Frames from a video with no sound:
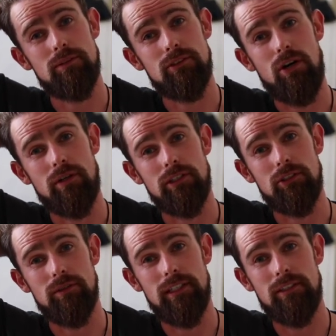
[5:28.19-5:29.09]
talking
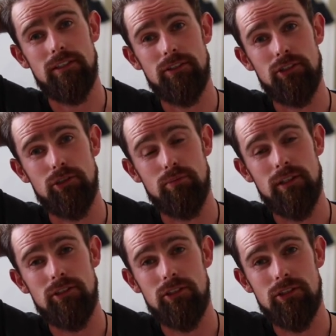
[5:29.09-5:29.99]
too little, too
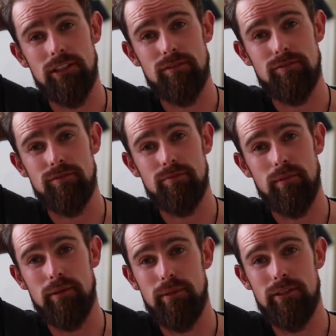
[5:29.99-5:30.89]
much, if
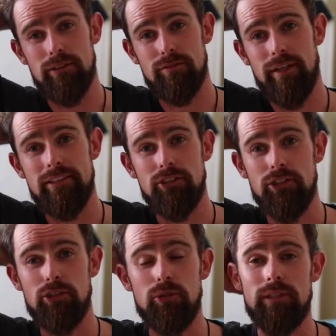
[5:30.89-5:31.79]
my beard offends
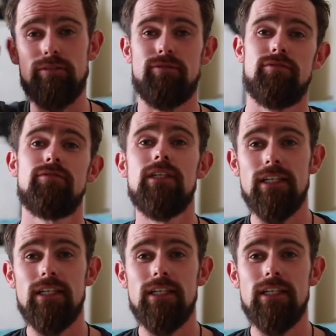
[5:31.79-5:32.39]
you, if